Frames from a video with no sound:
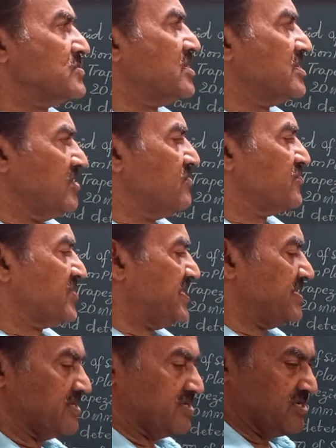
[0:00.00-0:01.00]
Now friend,
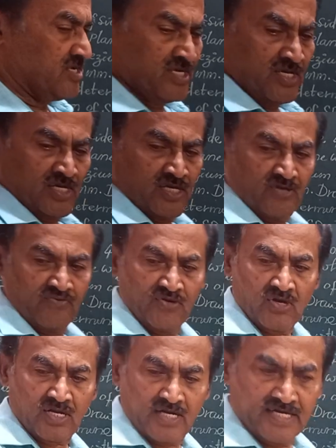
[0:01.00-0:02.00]
if you
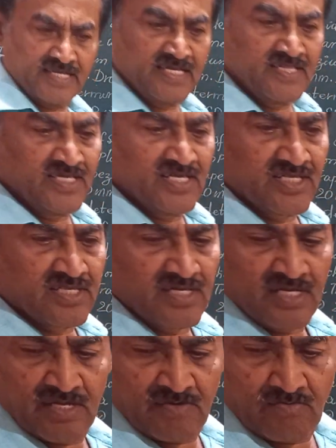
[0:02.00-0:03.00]
are cutting this
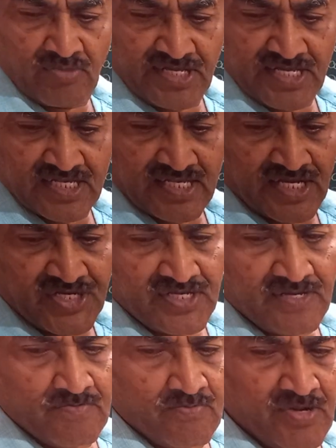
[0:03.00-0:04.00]
by a
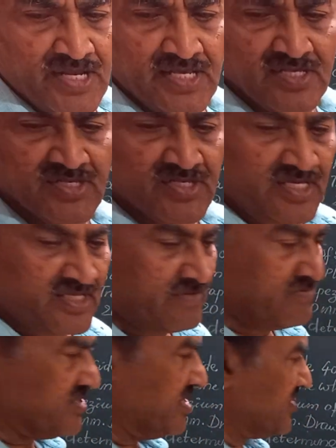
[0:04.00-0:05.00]
section plane, say
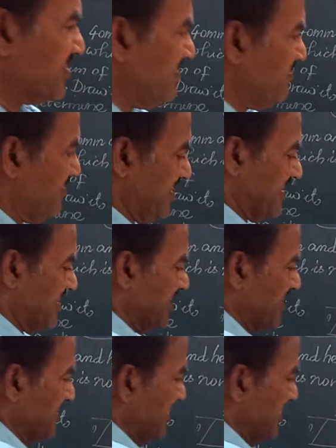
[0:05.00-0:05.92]
some section plane like